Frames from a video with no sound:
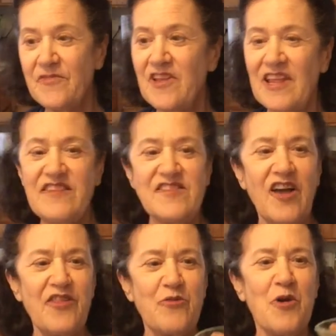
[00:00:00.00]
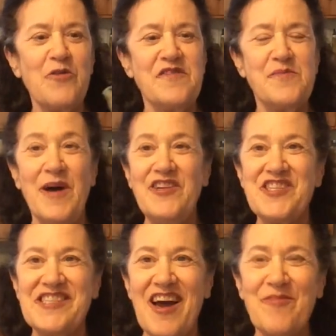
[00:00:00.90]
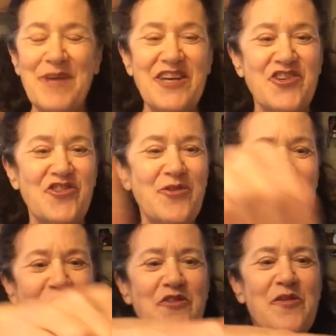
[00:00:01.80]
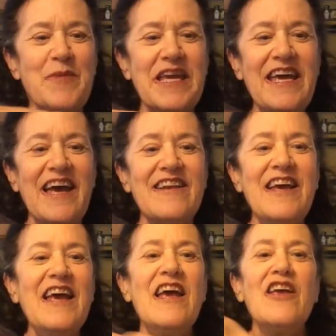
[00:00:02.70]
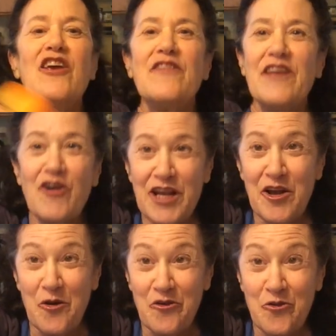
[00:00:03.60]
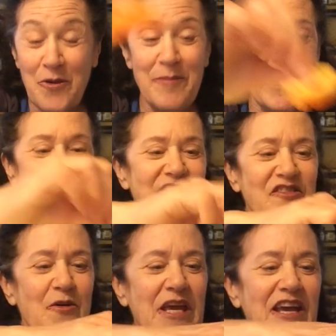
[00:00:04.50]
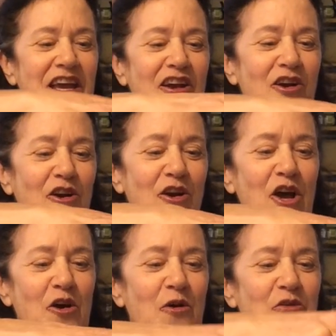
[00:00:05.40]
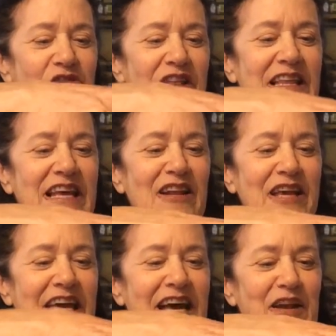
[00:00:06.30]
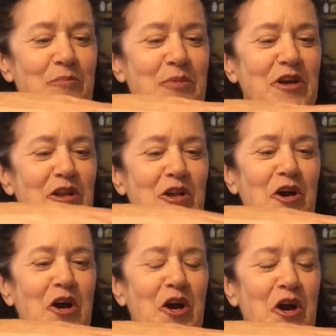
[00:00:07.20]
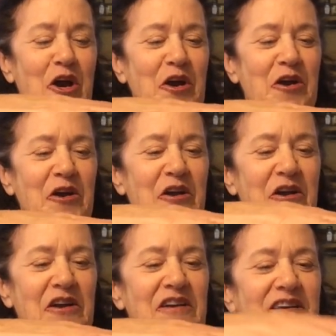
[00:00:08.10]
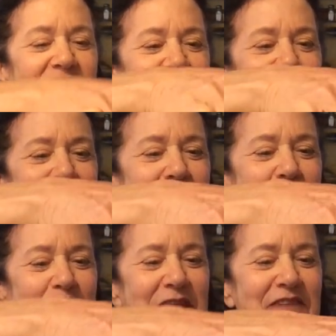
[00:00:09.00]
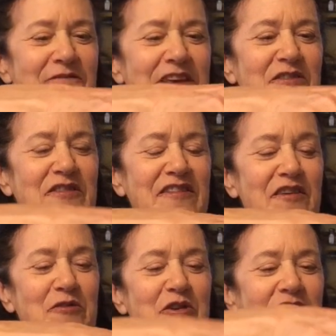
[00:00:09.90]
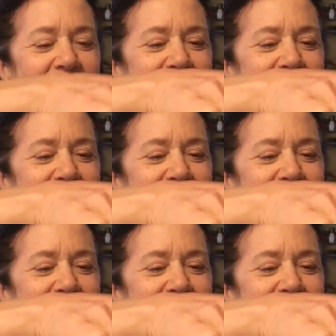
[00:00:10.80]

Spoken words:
let's not throw the sponges out because you can use them again. They're going to go swimming. So here goes the little caterpillar. Oh, that feels so good.